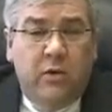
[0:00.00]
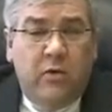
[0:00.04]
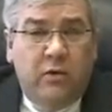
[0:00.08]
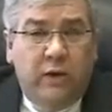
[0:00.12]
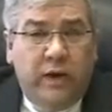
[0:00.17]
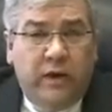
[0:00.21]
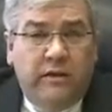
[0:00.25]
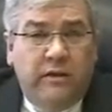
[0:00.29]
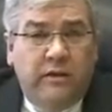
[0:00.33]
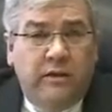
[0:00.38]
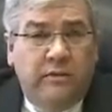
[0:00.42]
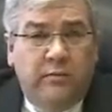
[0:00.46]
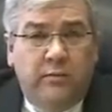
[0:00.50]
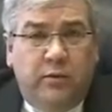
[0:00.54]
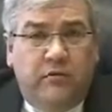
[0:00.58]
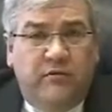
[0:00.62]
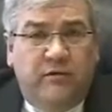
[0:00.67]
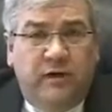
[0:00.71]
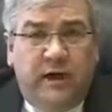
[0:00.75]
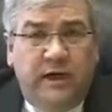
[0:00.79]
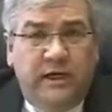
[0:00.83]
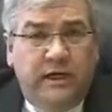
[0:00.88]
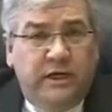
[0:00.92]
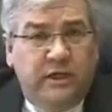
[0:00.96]
Rather than
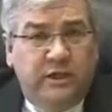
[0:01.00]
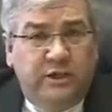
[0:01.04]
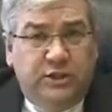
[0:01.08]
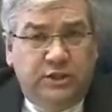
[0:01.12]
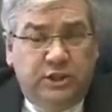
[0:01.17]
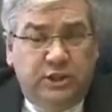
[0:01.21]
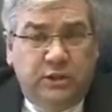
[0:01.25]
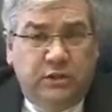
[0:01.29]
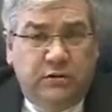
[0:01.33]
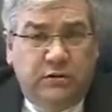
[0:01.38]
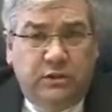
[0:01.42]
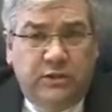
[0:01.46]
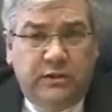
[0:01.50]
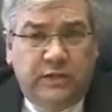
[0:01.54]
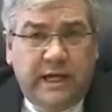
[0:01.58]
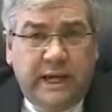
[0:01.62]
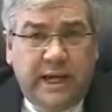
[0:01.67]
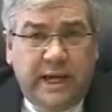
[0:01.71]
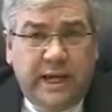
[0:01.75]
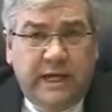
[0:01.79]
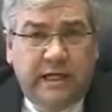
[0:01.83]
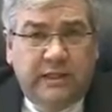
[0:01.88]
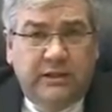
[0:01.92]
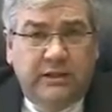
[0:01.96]
providing a general
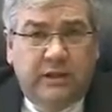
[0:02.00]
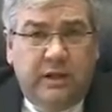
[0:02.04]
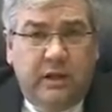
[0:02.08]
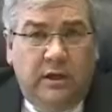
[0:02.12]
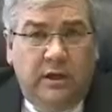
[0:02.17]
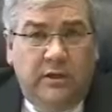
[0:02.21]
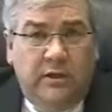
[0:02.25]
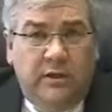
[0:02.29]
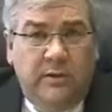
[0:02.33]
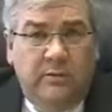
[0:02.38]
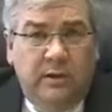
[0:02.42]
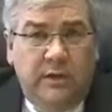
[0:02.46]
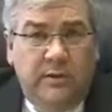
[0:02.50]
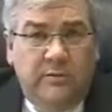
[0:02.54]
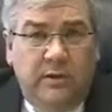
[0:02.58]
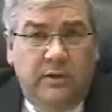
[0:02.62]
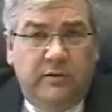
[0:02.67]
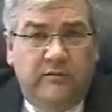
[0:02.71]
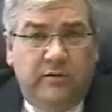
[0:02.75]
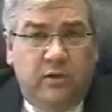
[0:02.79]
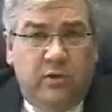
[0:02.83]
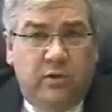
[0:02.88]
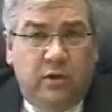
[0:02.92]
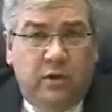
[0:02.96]
tax on the
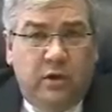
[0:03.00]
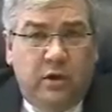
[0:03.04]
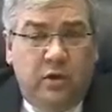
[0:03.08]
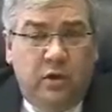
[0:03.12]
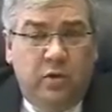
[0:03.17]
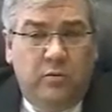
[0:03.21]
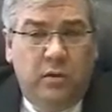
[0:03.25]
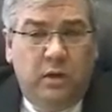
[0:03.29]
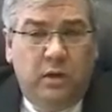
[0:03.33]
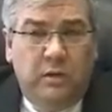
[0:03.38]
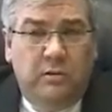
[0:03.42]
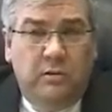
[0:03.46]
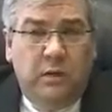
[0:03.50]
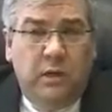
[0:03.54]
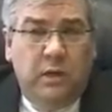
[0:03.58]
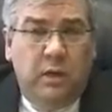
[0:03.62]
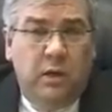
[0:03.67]
people of Oklahoma,